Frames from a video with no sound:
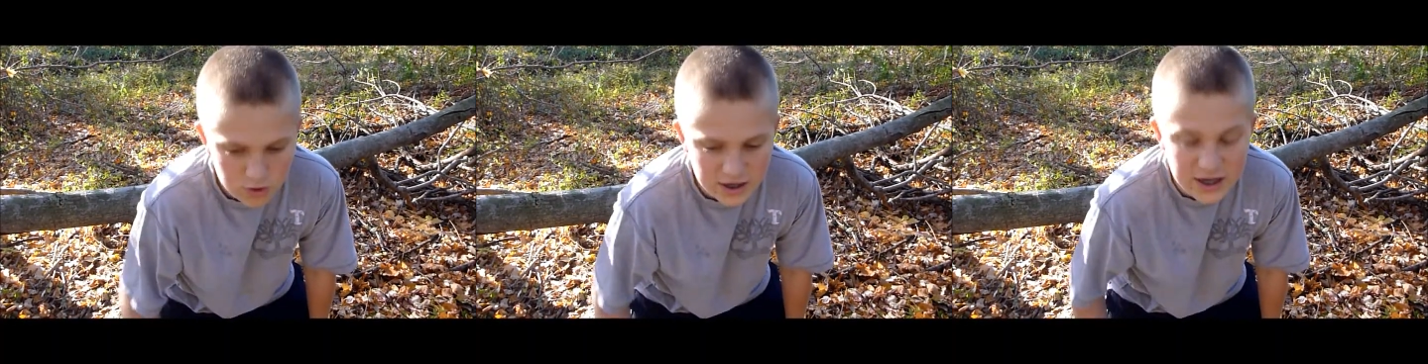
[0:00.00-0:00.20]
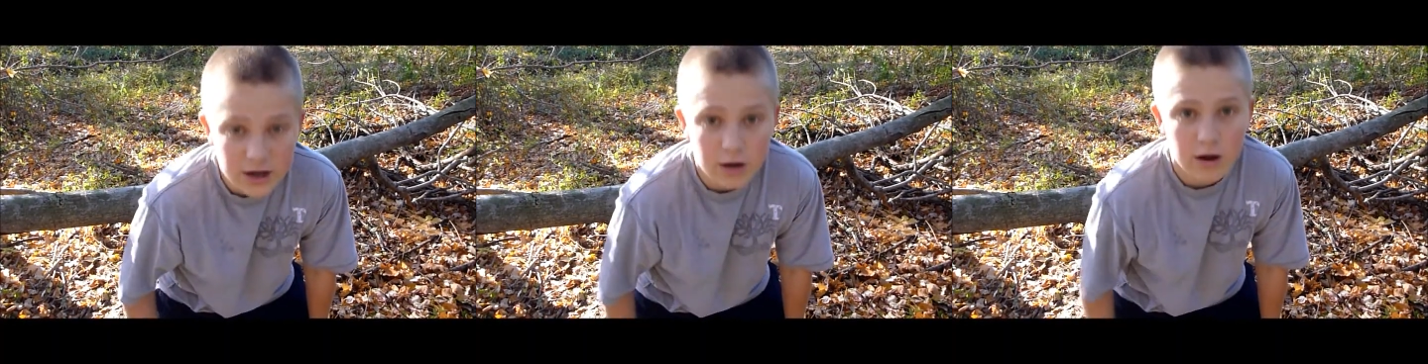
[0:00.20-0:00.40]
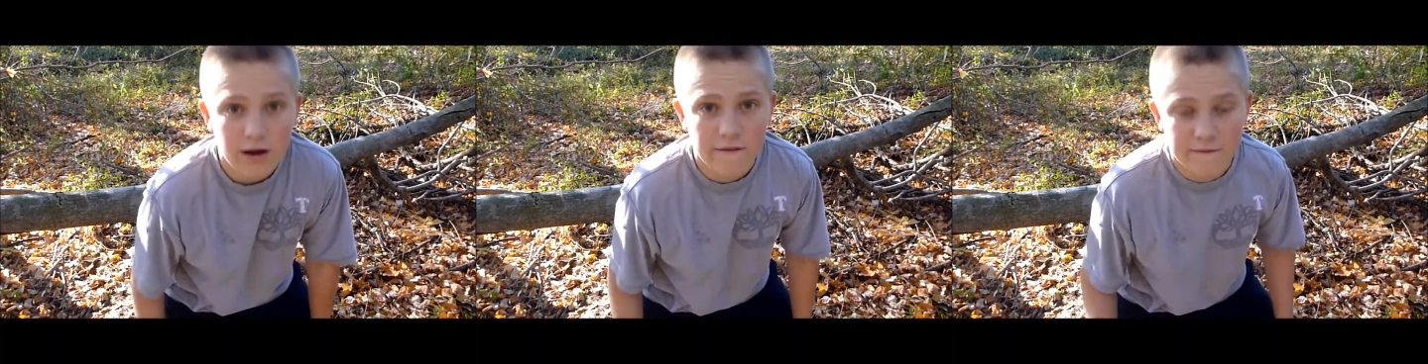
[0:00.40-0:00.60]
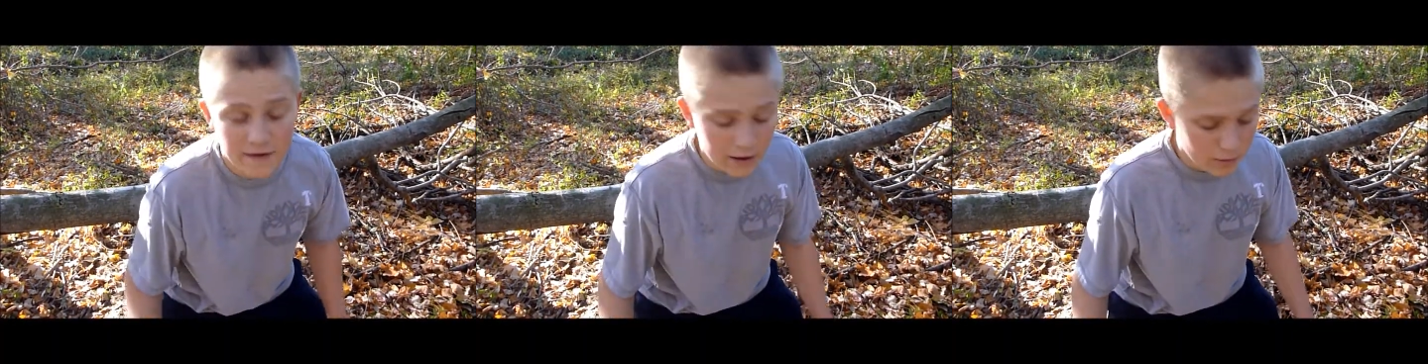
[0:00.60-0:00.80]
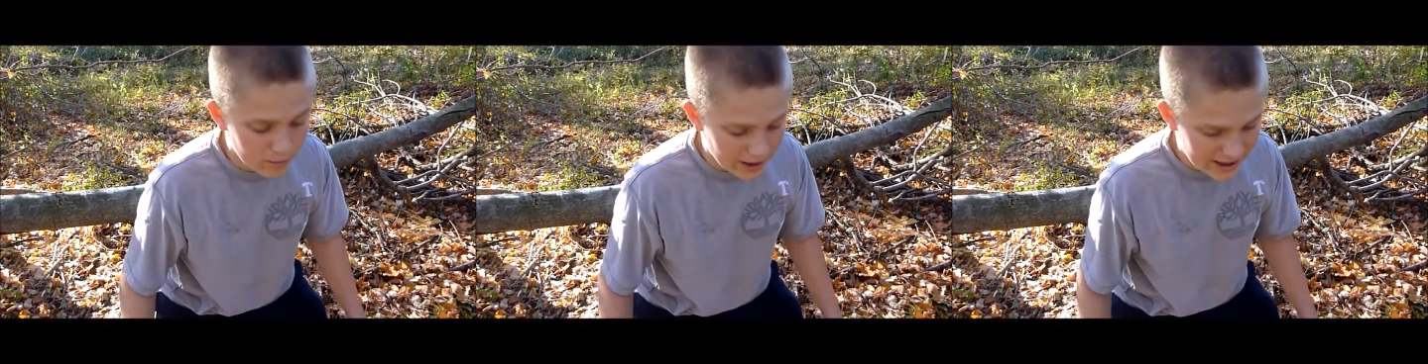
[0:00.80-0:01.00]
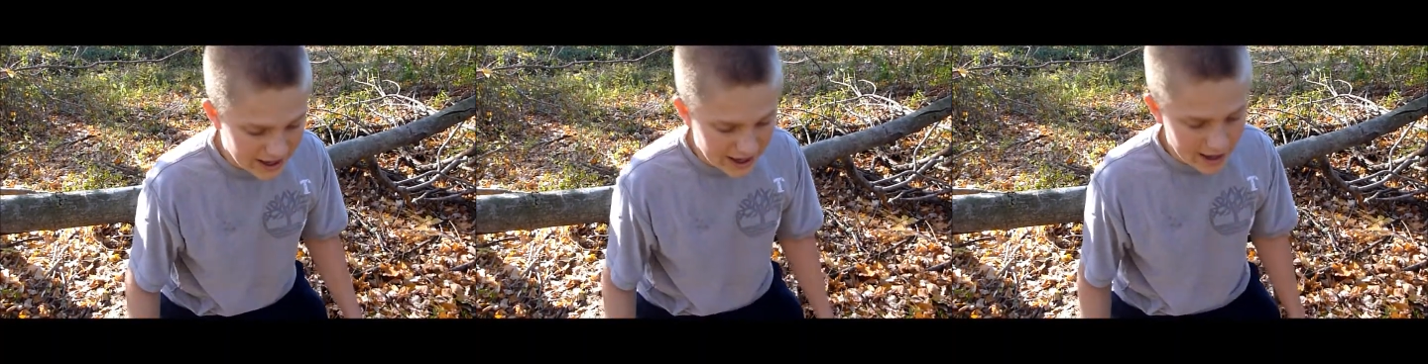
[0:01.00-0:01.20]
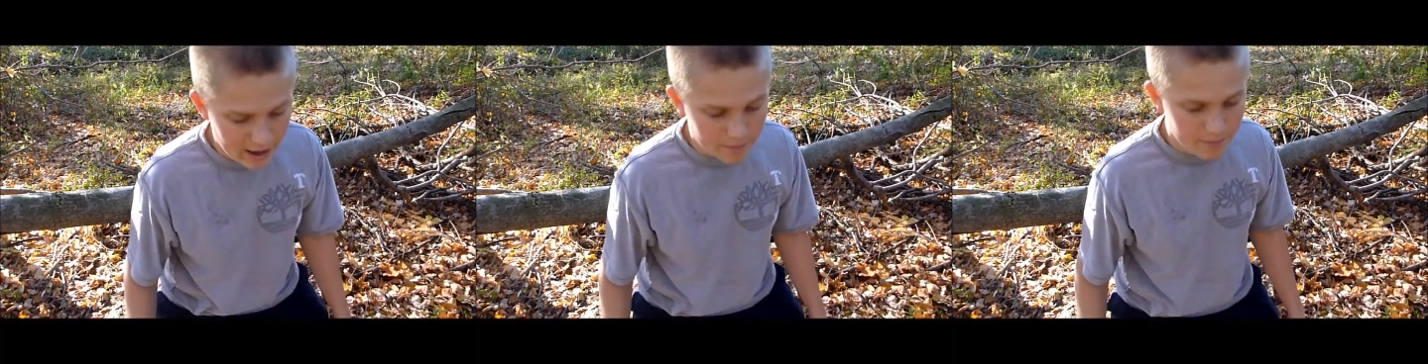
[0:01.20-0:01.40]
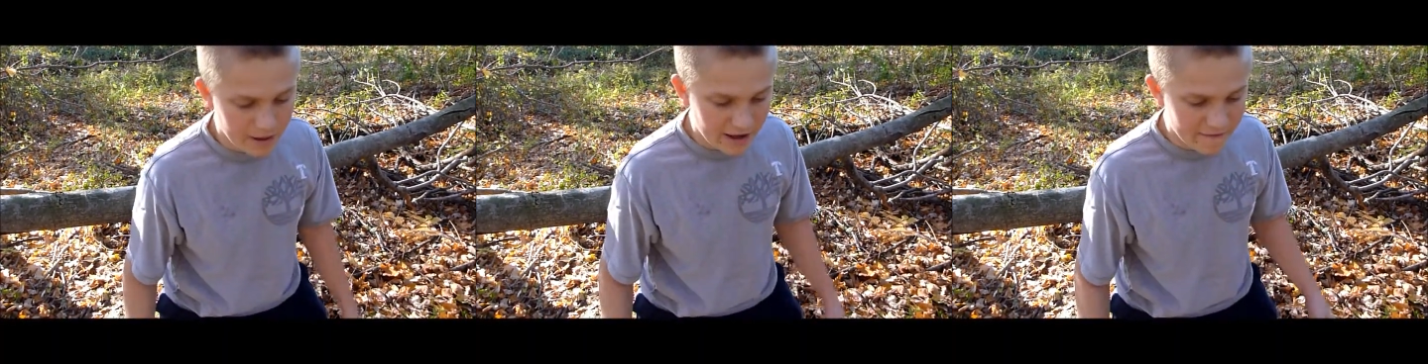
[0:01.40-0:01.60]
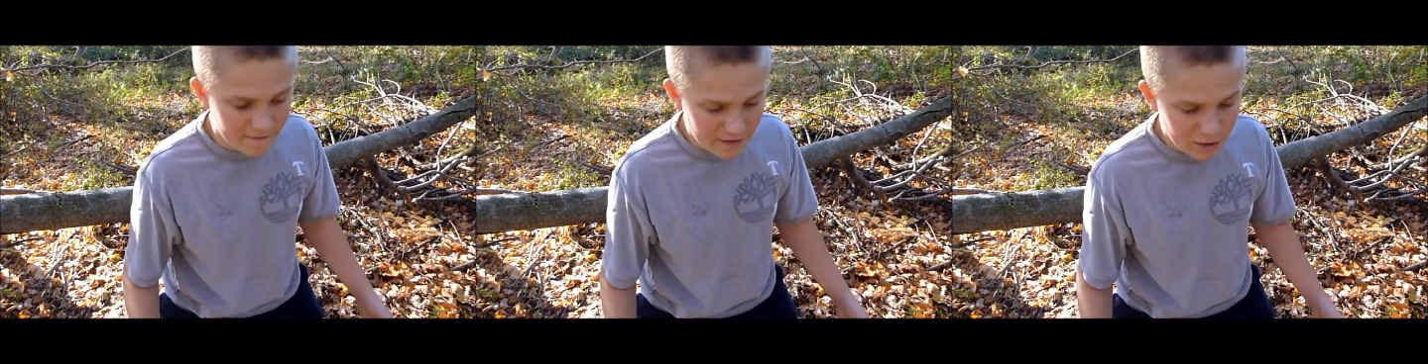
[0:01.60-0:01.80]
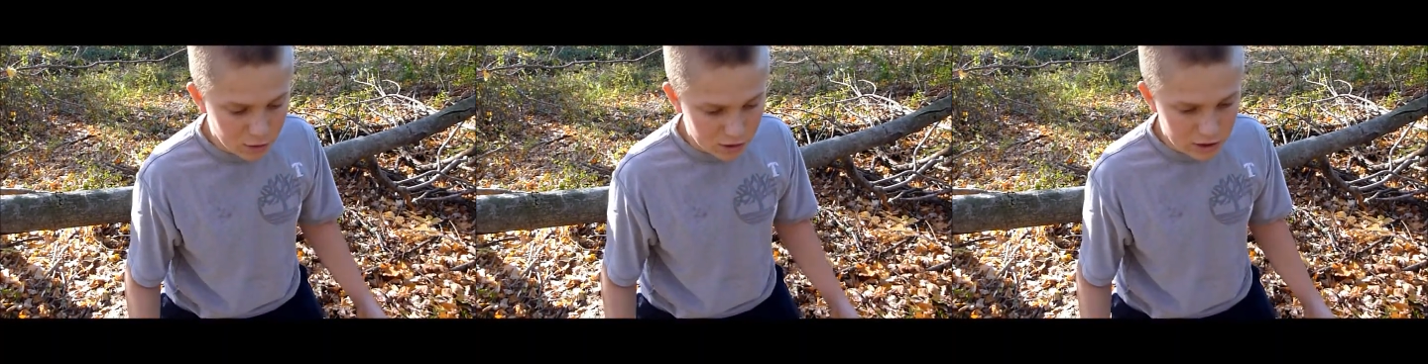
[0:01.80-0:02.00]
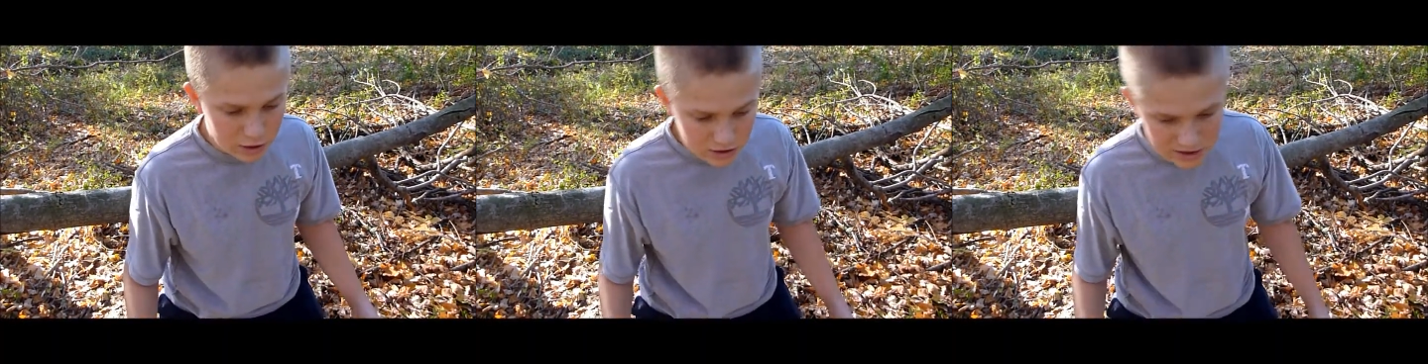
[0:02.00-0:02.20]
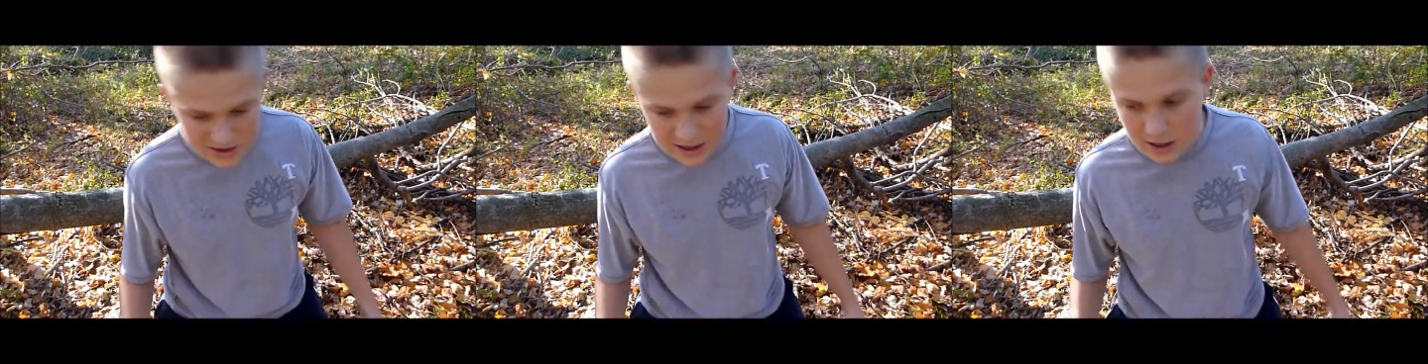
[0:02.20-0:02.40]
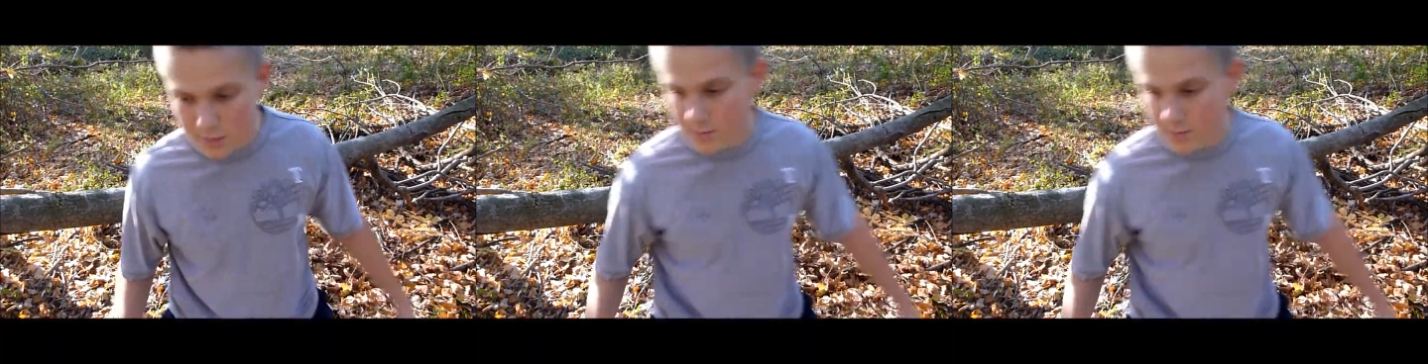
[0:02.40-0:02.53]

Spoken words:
here, I found my camp, I found a good setup